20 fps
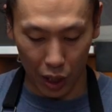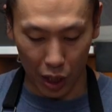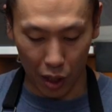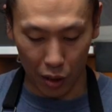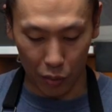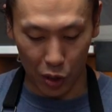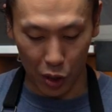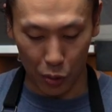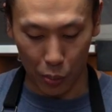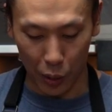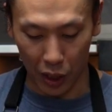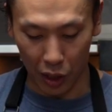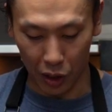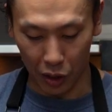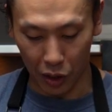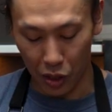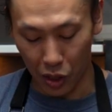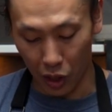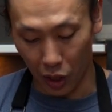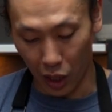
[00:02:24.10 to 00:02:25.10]
now I'm just picking
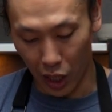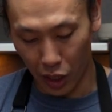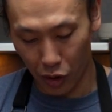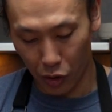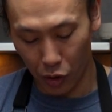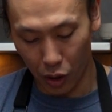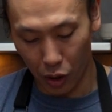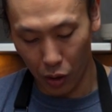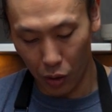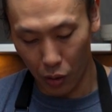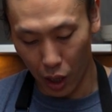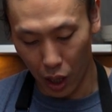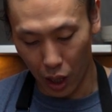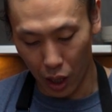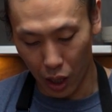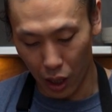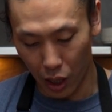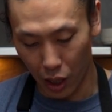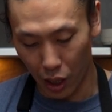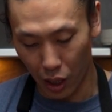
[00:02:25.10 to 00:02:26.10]
the cilantro
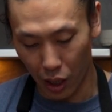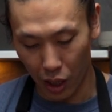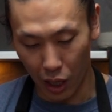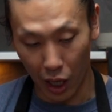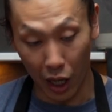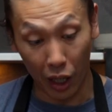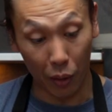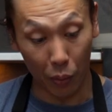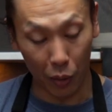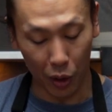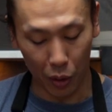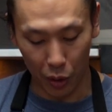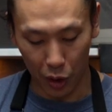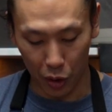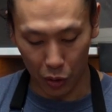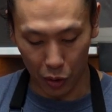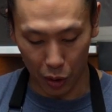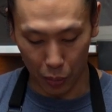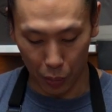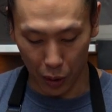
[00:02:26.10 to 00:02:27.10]
and I'm gonna be
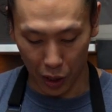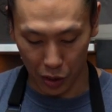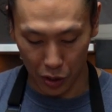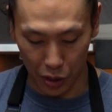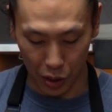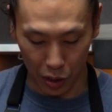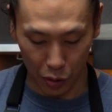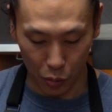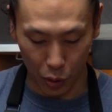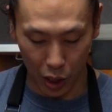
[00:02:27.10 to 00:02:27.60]
doing the parsley as